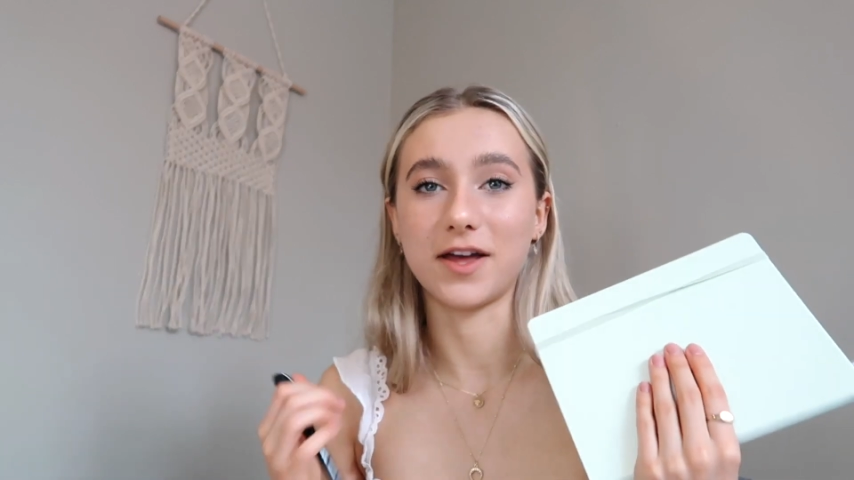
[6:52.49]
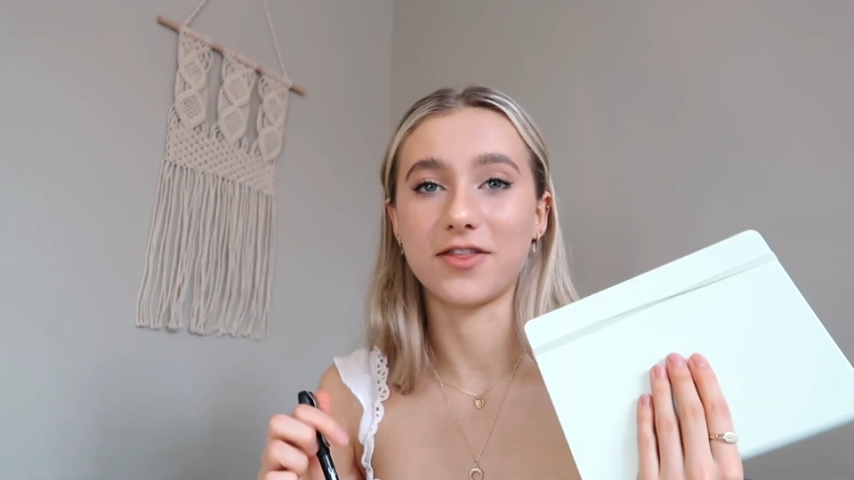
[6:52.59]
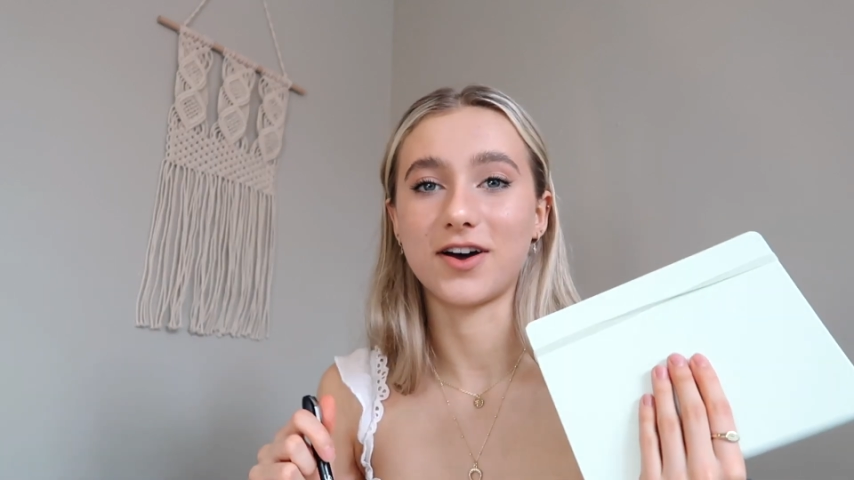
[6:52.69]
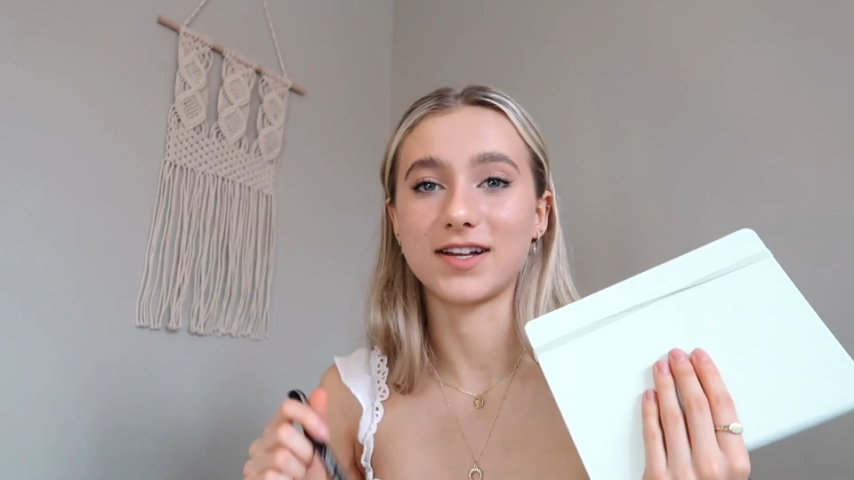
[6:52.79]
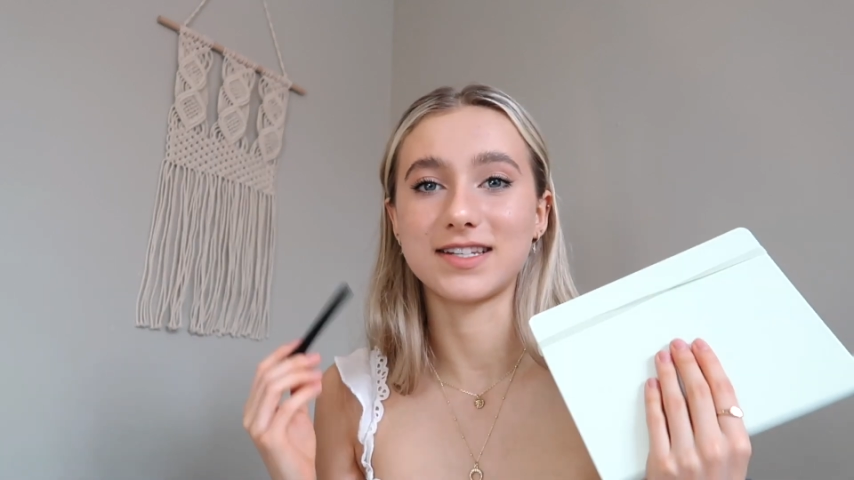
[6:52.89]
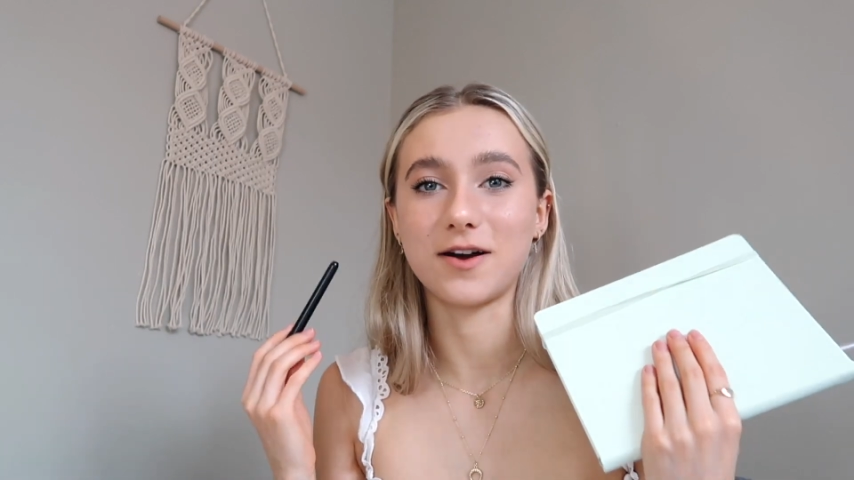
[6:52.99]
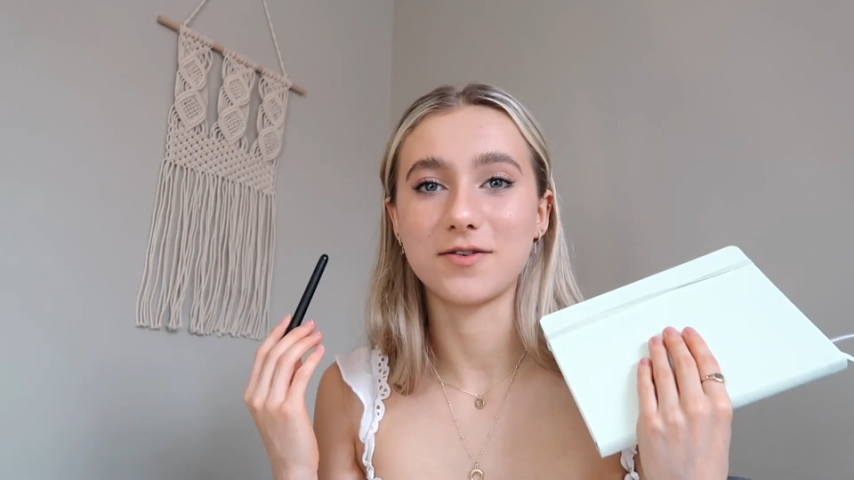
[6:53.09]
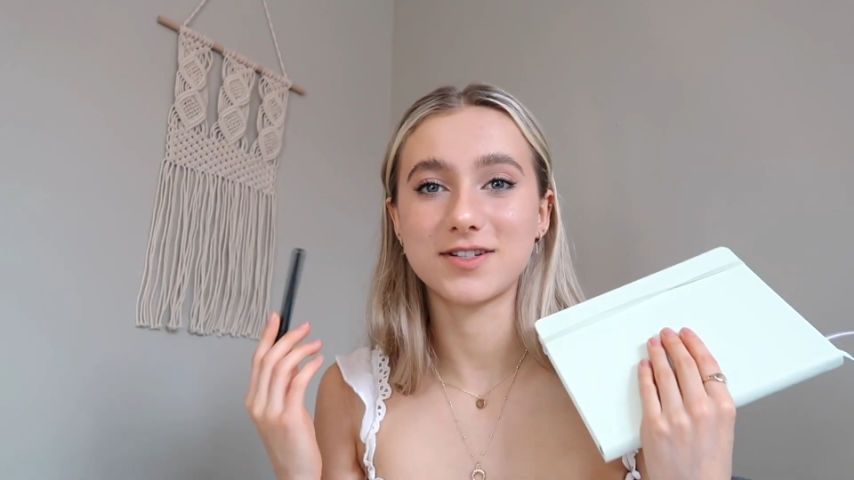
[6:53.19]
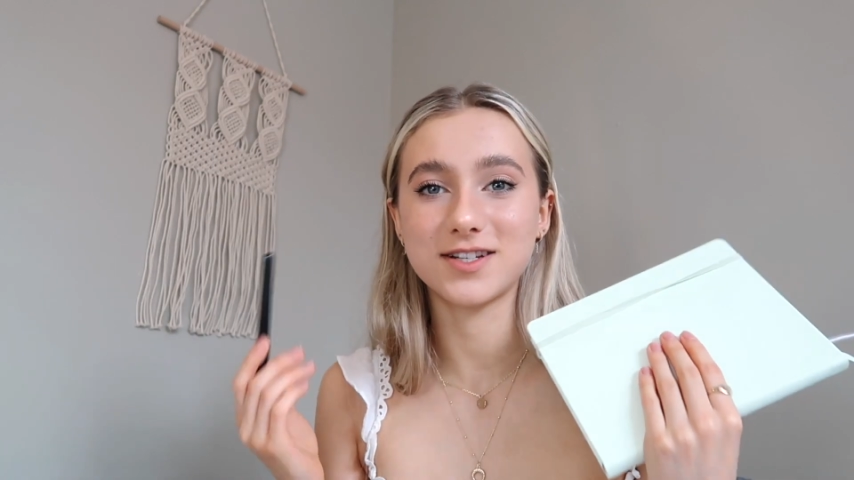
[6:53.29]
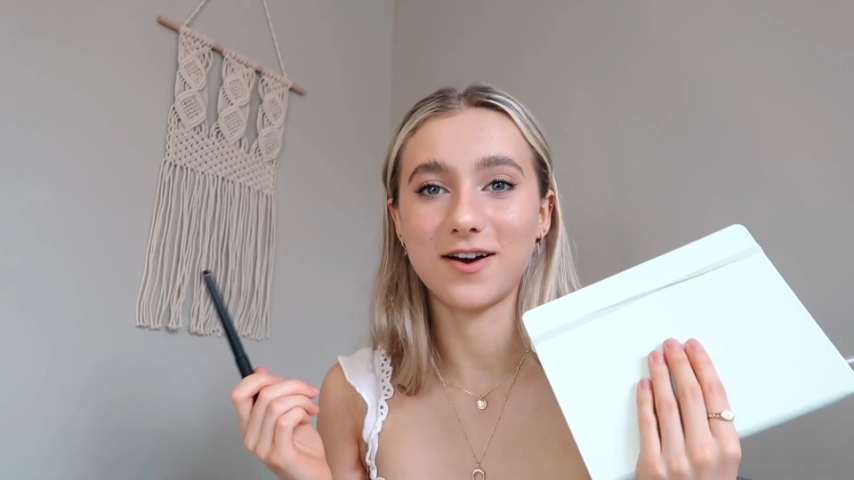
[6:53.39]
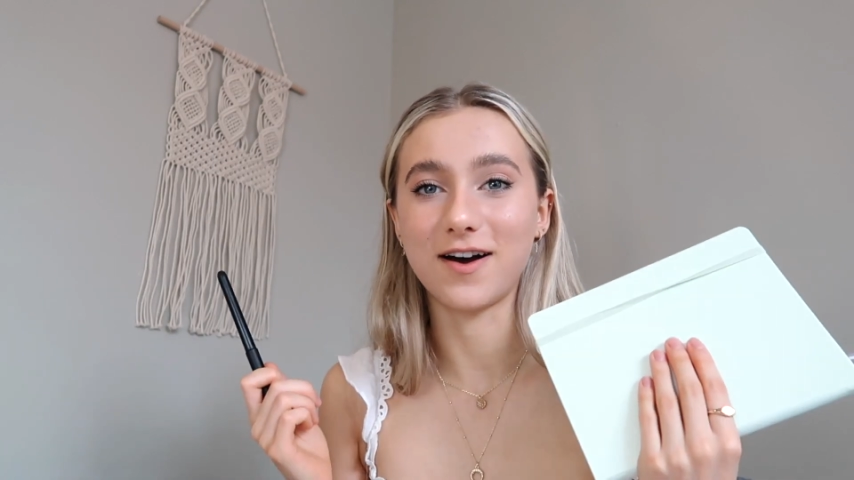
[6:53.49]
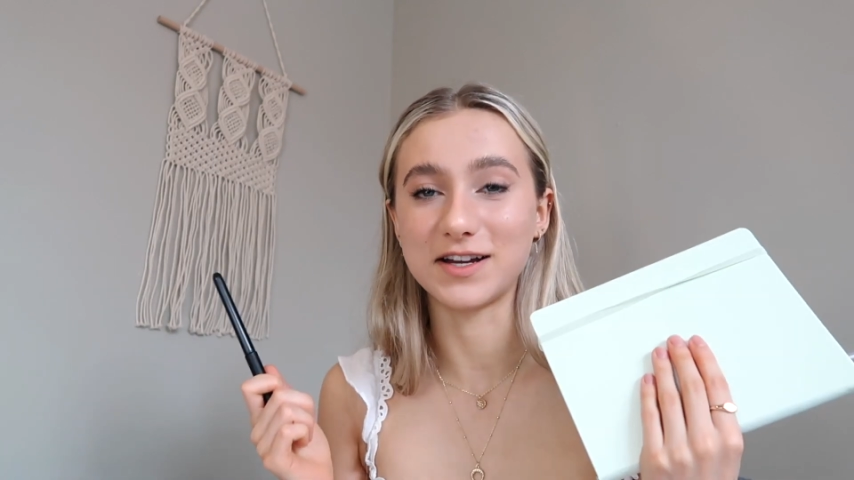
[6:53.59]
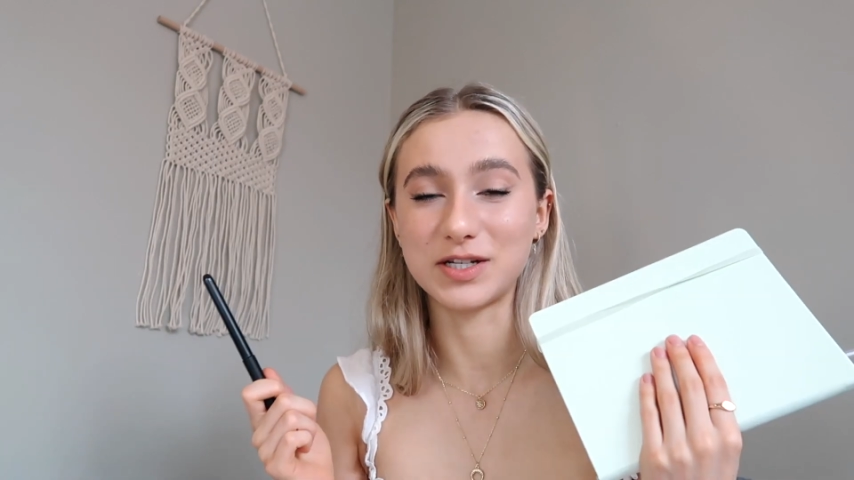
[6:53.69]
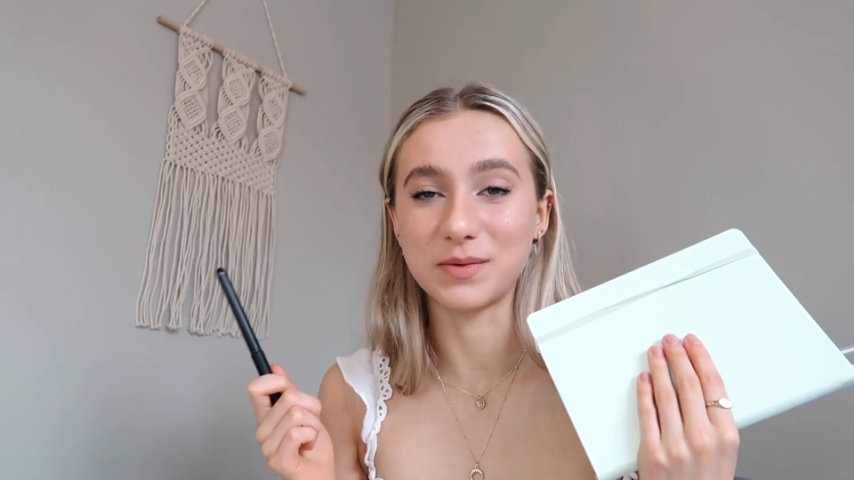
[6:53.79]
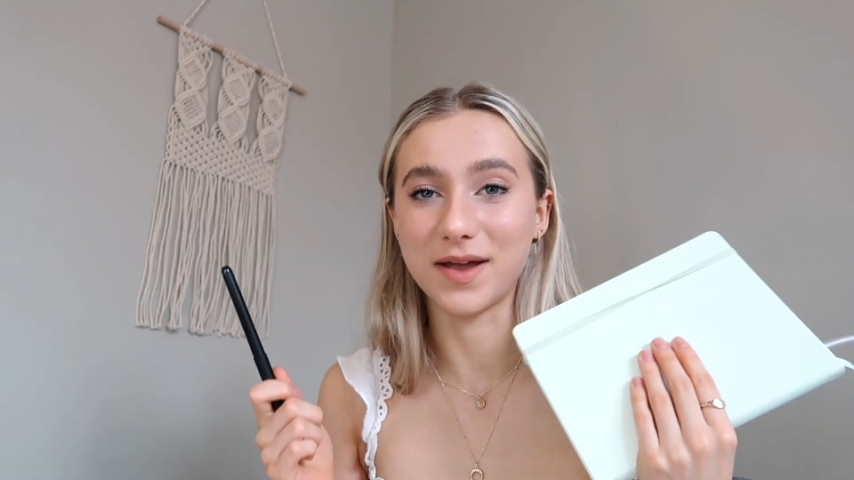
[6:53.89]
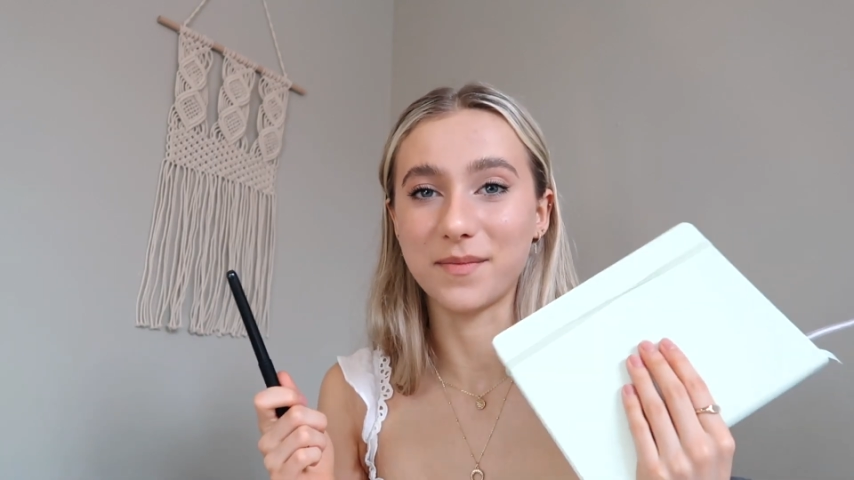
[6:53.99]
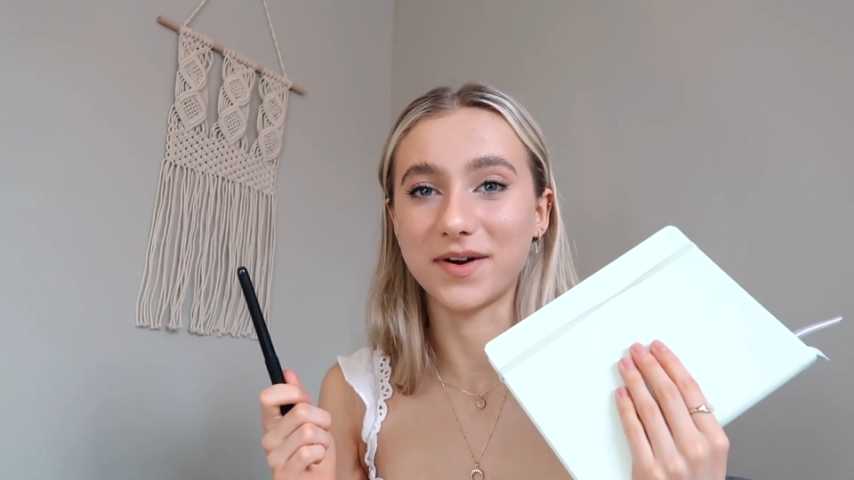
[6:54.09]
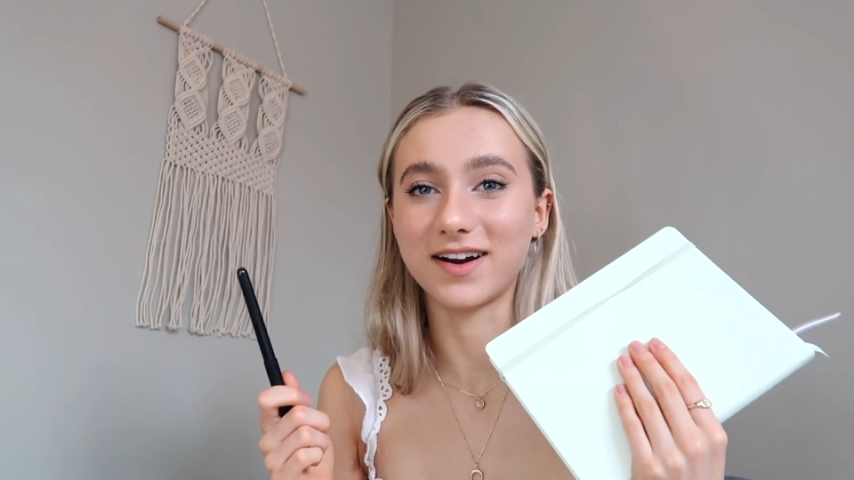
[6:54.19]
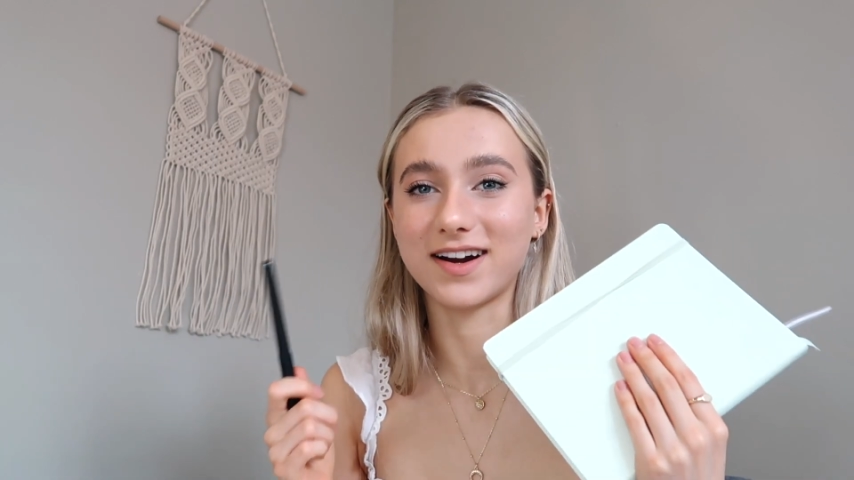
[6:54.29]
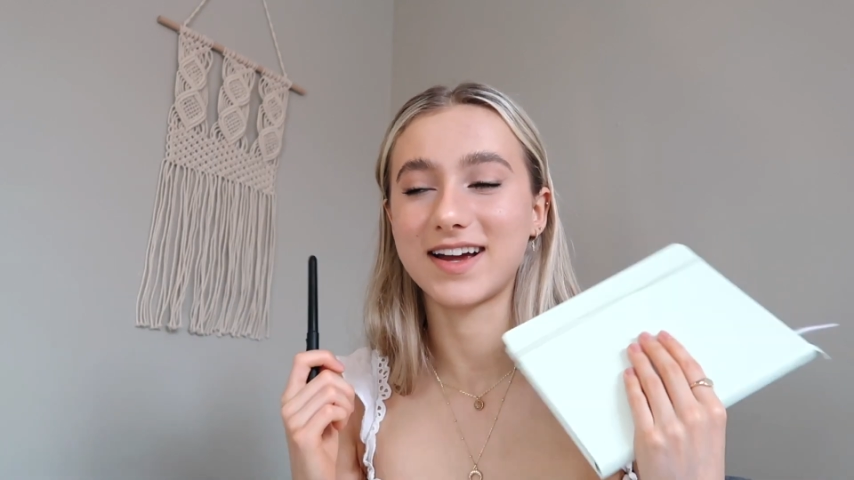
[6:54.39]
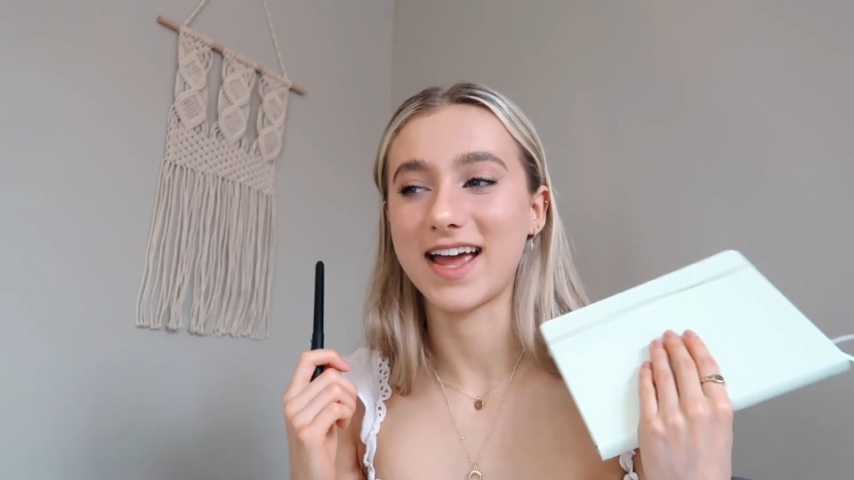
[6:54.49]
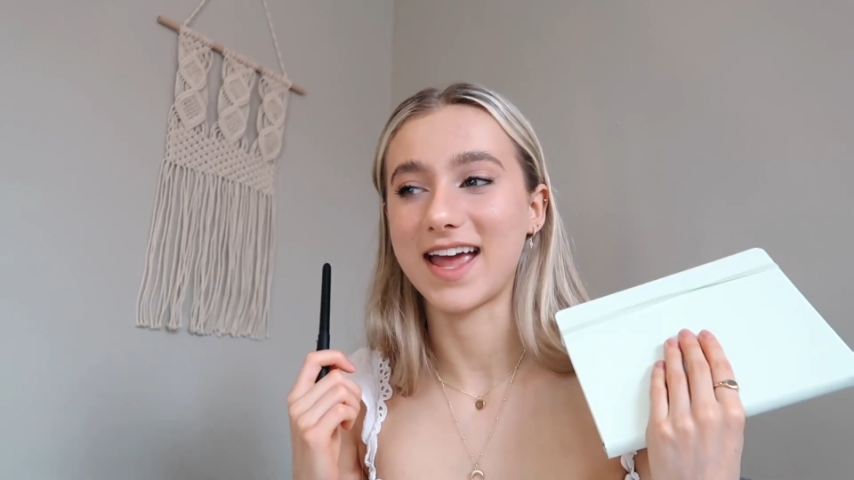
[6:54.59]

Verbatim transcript: my thoughts out onto paper,